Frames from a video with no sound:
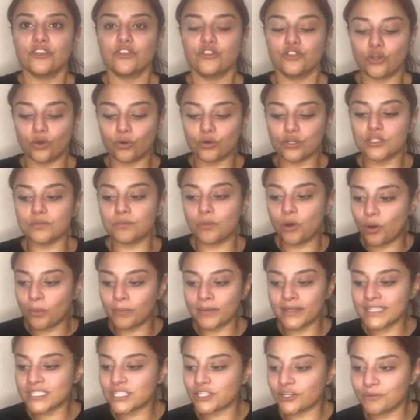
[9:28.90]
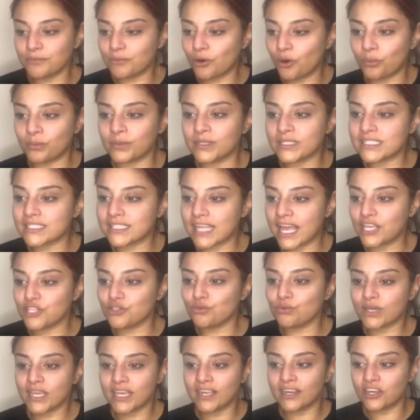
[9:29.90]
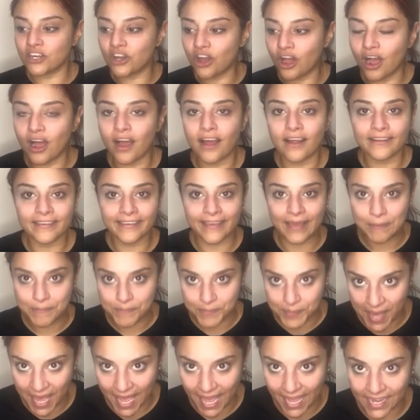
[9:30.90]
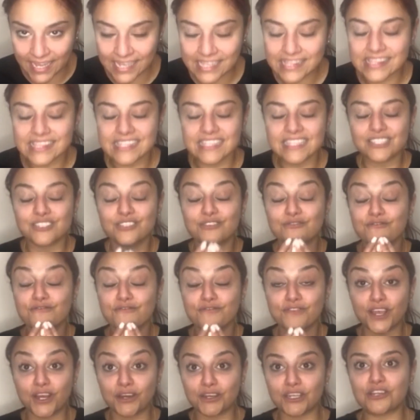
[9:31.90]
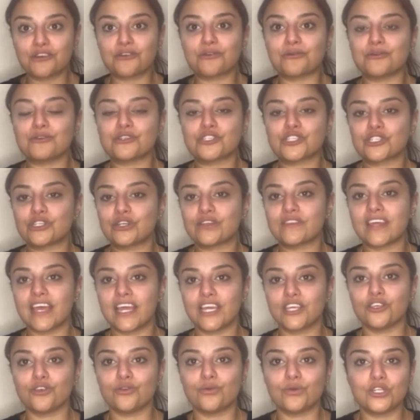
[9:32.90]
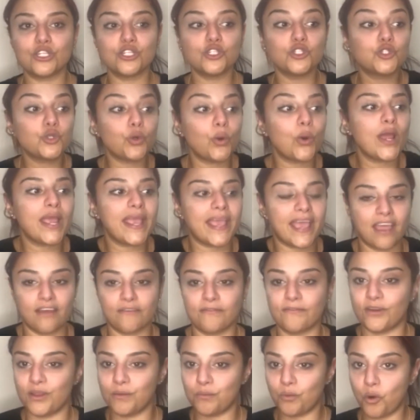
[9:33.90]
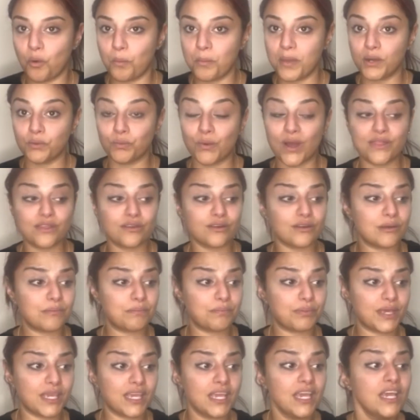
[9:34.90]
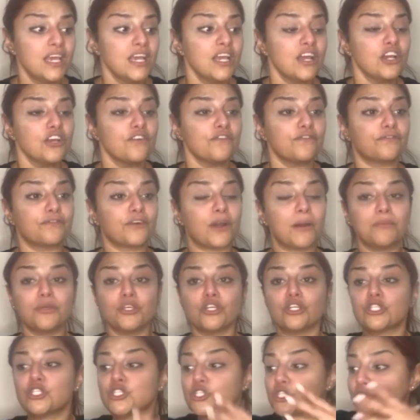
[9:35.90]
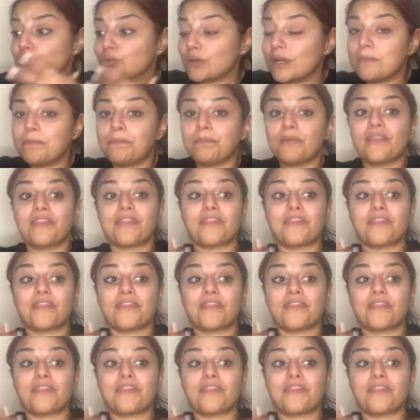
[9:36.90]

those moments are moments that you cannot get back. It's very crucial that you enjoy every moment, whether it be from your trip